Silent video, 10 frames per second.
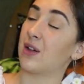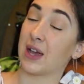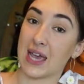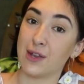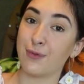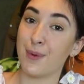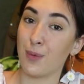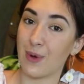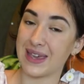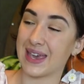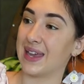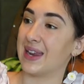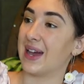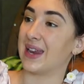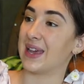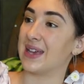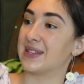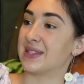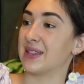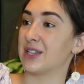again from Waken, and it
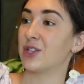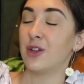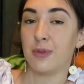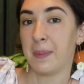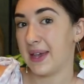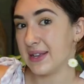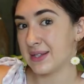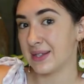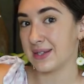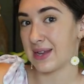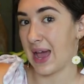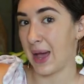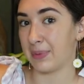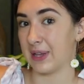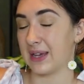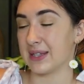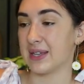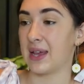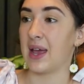is the toothpaste tablet.